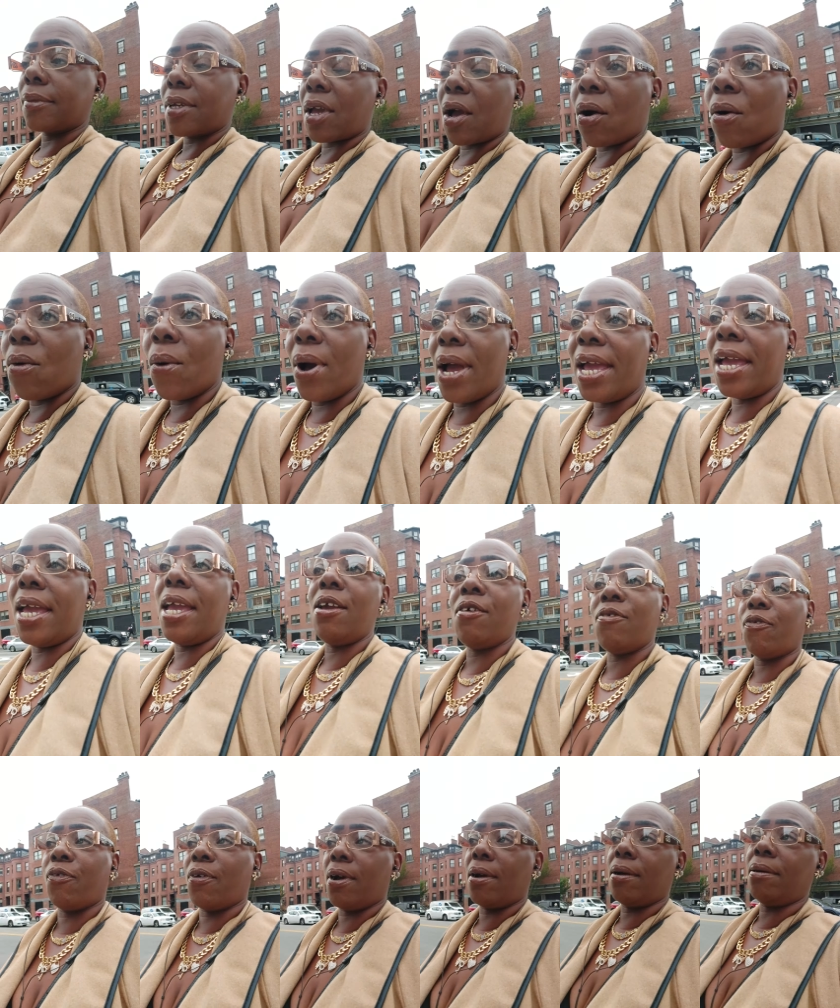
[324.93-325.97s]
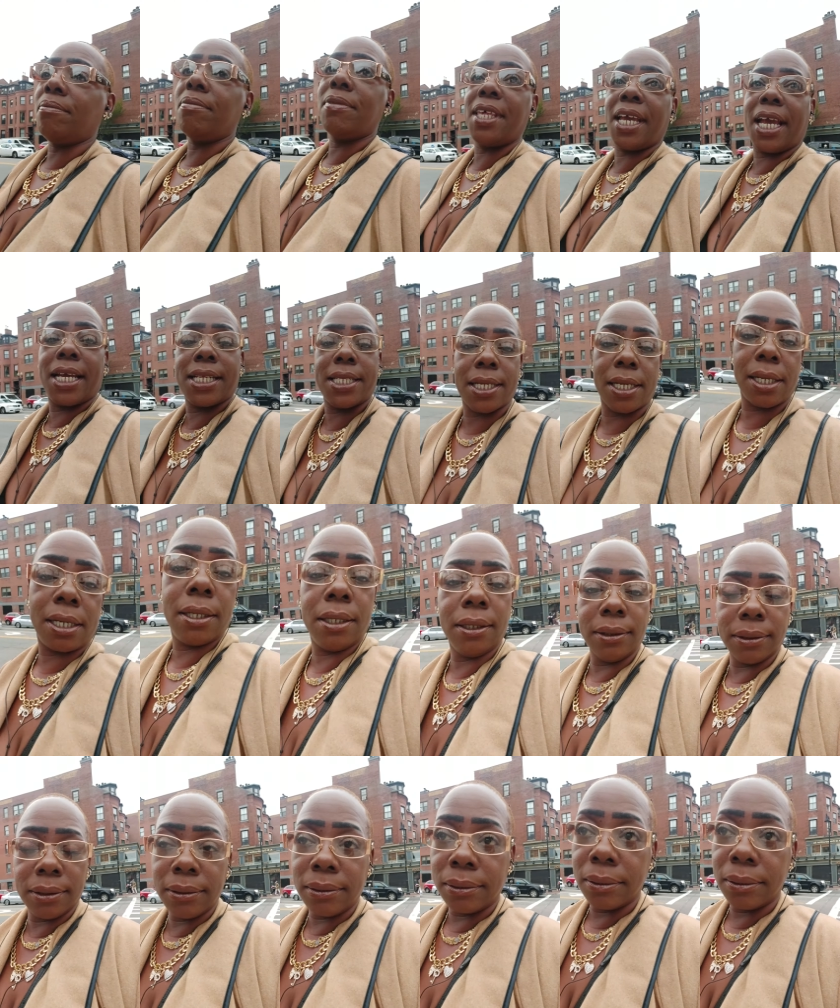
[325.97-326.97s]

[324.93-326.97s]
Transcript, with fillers: Away from the ghetto.